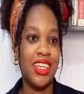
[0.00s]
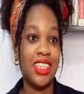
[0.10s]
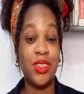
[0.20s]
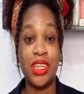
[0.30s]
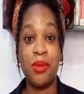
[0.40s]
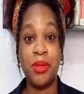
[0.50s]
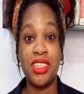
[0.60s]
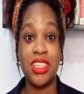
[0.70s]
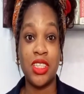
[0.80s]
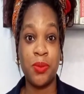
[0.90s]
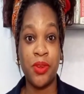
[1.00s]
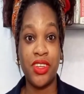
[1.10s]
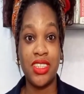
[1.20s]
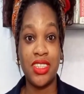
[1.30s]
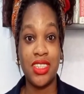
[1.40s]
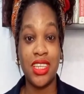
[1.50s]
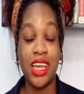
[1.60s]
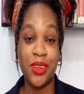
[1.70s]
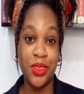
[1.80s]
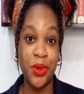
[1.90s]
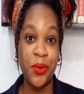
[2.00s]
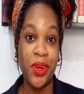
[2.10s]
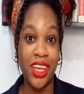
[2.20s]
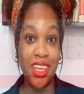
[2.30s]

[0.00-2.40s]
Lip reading: it was an amazing experience, and I'll tell you why.